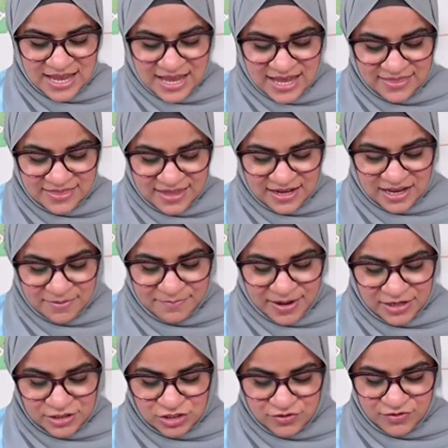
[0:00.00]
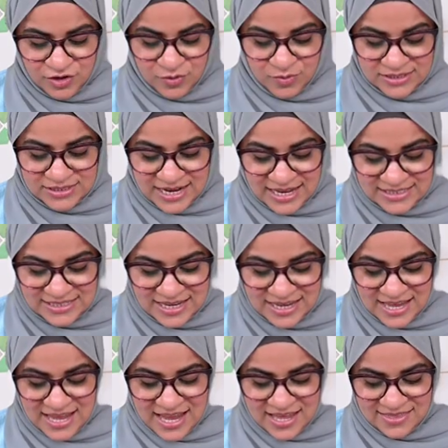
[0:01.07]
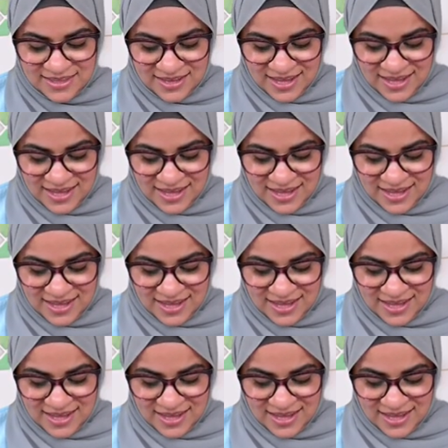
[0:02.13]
Sometimes I share photos of a project with my sisters